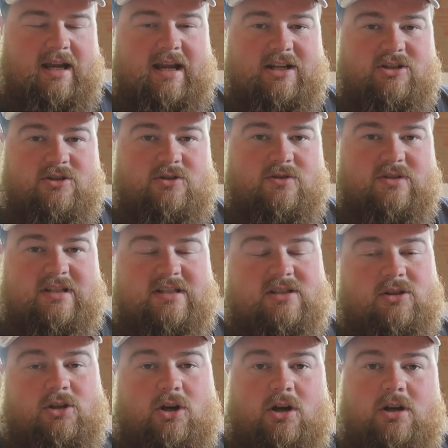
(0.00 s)
and you use
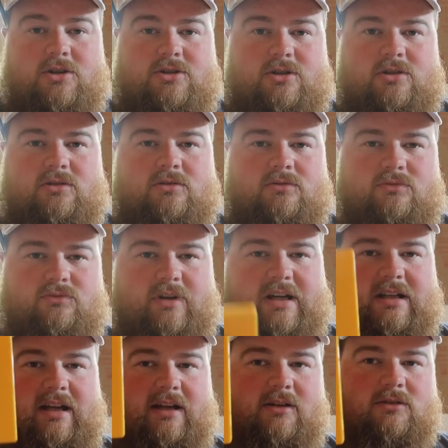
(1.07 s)
this larger
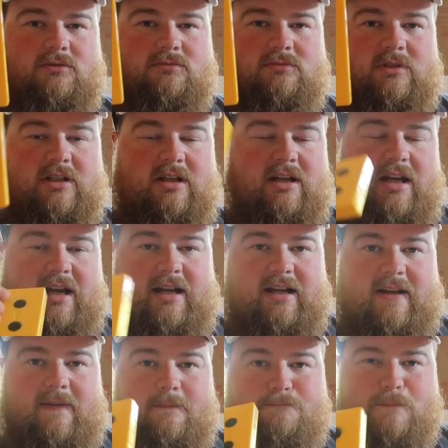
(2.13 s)
rectangle and
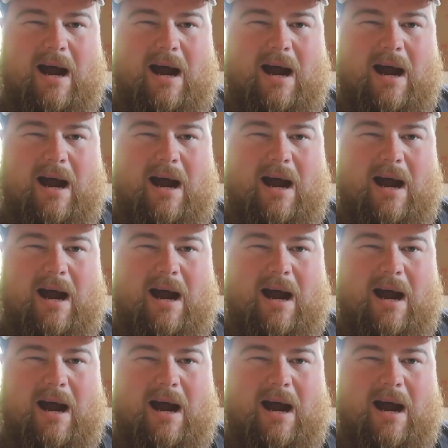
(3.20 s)
it